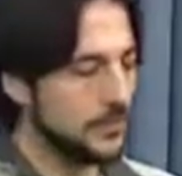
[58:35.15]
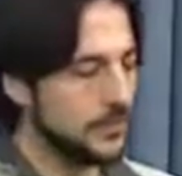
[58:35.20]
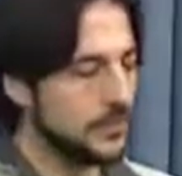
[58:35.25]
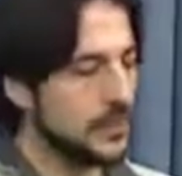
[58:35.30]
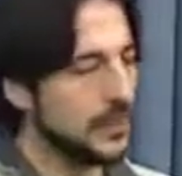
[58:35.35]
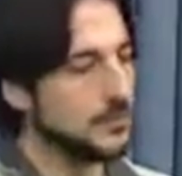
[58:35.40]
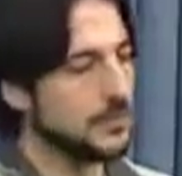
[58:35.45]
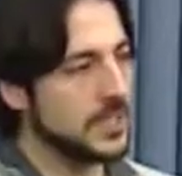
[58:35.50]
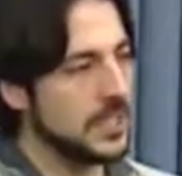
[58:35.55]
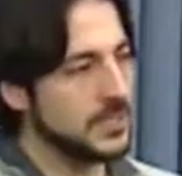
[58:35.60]

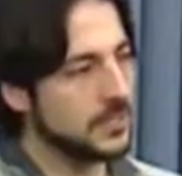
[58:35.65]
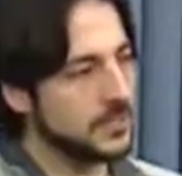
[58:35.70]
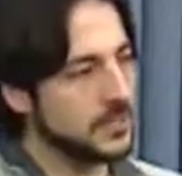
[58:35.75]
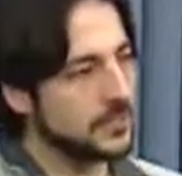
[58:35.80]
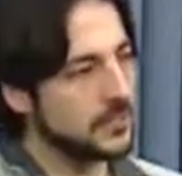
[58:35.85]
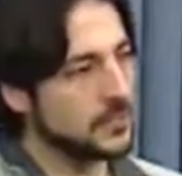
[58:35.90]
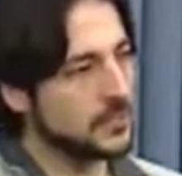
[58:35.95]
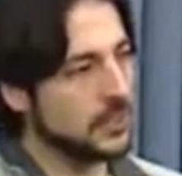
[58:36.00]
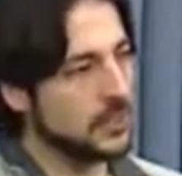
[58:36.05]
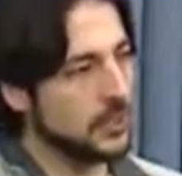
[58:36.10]
sometimes
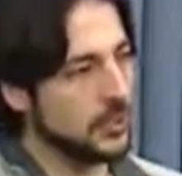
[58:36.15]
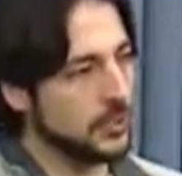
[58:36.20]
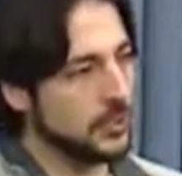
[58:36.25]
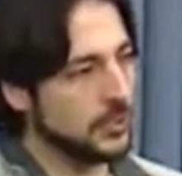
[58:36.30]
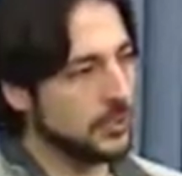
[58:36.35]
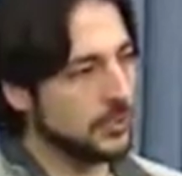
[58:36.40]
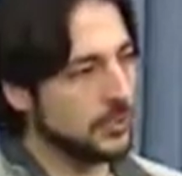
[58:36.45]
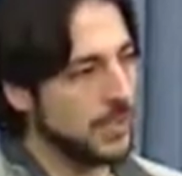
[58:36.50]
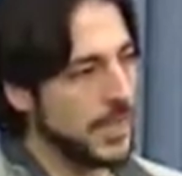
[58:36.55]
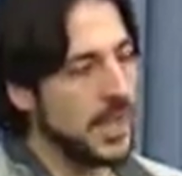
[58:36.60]
it's
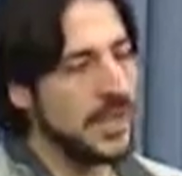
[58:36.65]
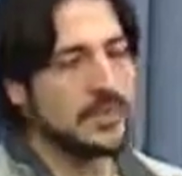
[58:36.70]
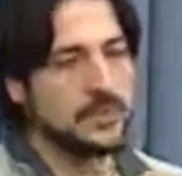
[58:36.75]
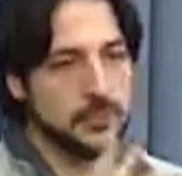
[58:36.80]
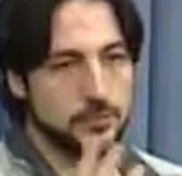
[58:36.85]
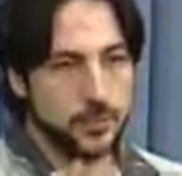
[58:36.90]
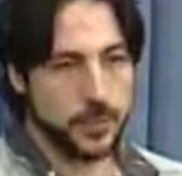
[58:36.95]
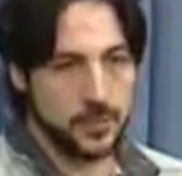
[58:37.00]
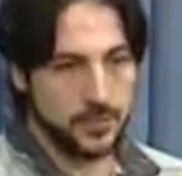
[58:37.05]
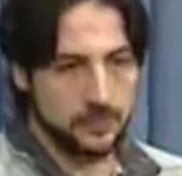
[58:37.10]
called
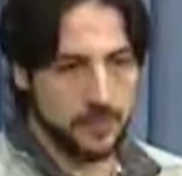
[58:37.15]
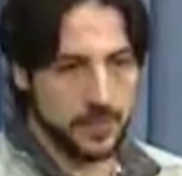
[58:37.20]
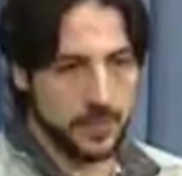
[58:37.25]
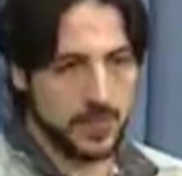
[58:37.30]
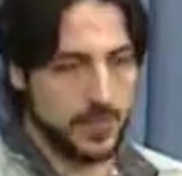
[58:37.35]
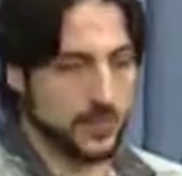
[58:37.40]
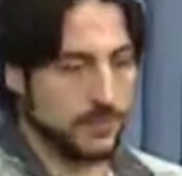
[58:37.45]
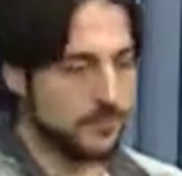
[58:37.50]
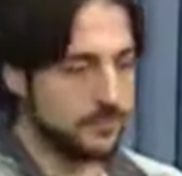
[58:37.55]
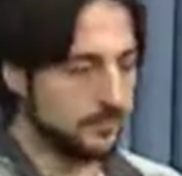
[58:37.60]
astral
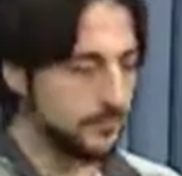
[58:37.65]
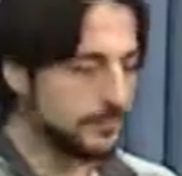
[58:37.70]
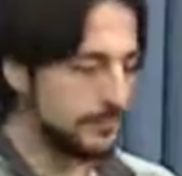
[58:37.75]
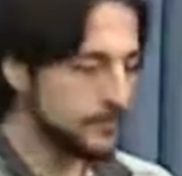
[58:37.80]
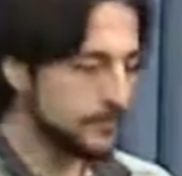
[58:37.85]
plane,